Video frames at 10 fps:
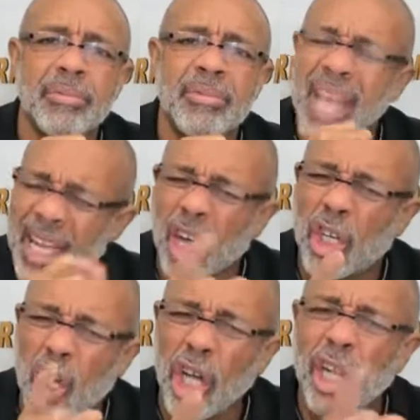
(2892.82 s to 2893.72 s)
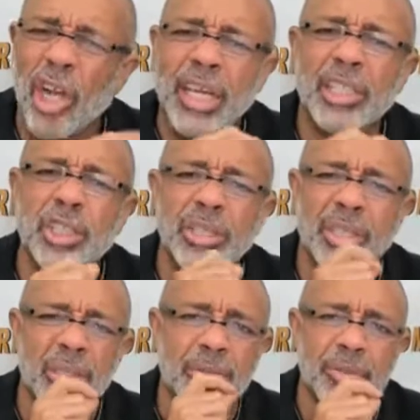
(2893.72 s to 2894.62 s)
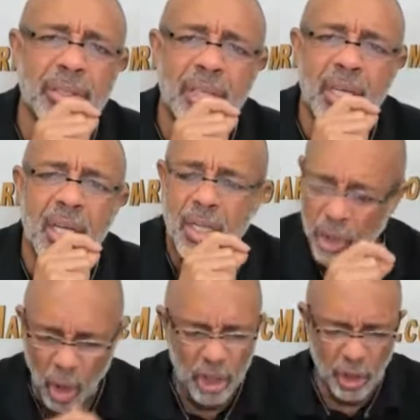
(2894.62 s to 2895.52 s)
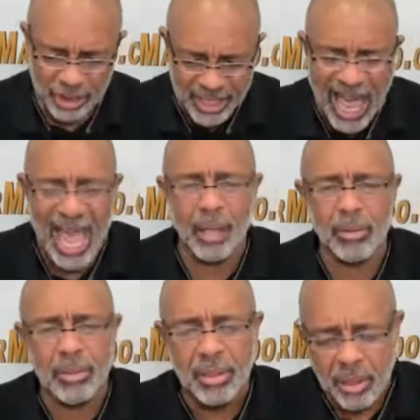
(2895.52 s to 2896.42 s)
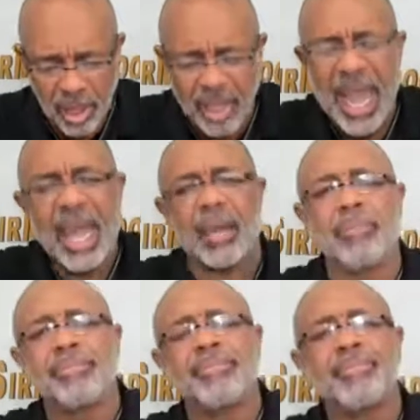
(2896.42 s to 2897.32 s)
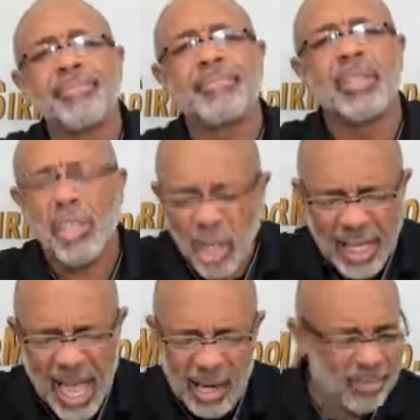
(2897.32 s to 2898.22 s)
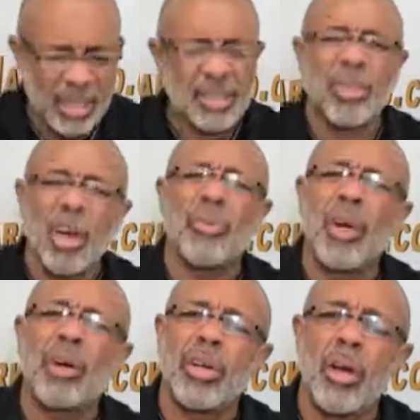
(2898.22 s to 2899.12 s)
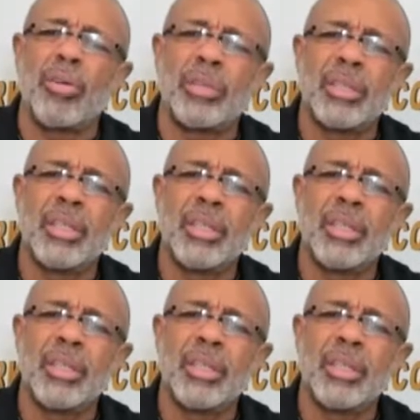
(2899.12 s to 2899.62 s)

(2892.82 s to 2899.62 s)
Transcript: Take a good look at your children or your child. Look at them. Look at them. Look real close.